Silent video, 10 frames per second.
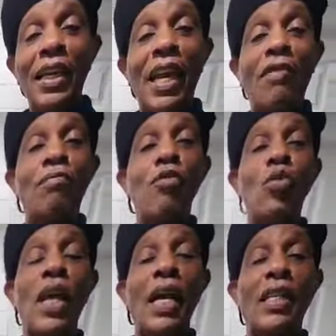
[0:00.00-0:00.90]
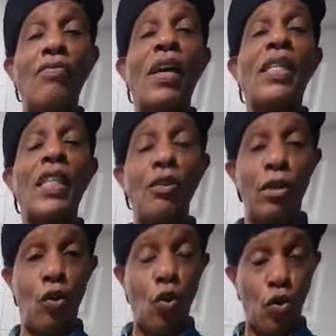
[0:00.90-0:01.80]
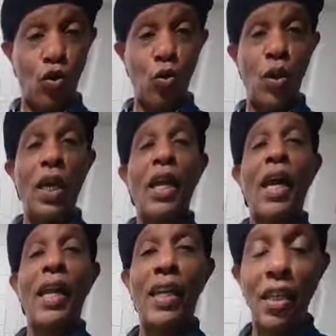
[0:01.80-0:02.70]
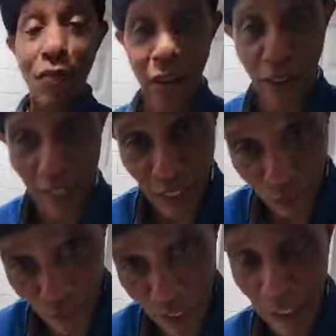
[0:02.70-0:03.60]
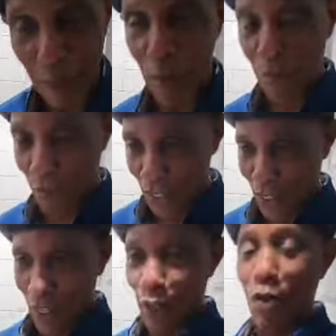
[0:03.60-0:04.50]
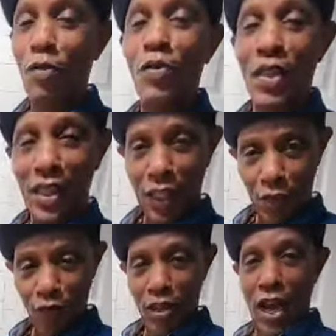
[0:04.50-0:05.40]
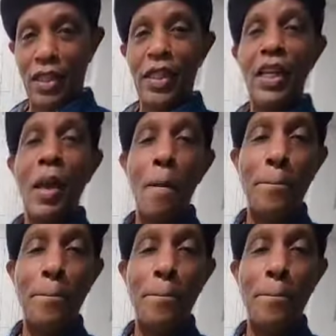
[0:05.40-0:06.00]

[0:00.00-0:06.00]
And they have both antibacterial also antiviral activity. Blessed love. Give thanks.